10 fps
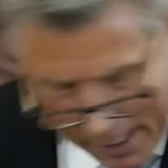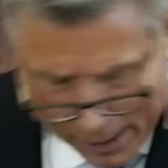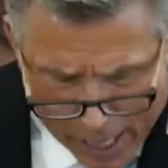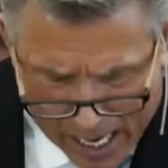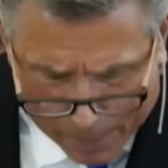
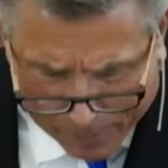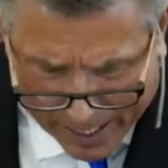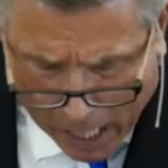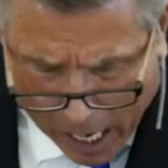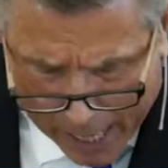You're not a
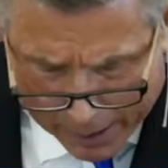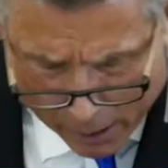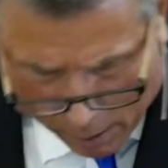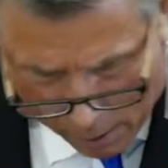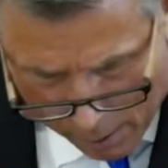peacock.
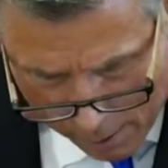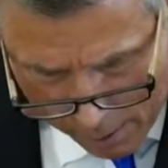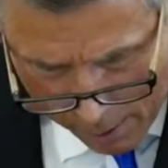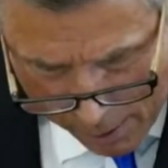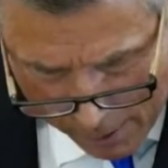
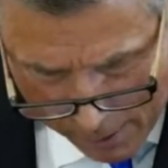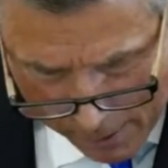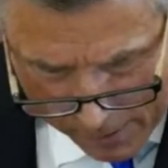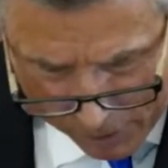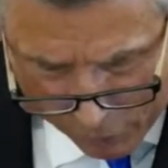This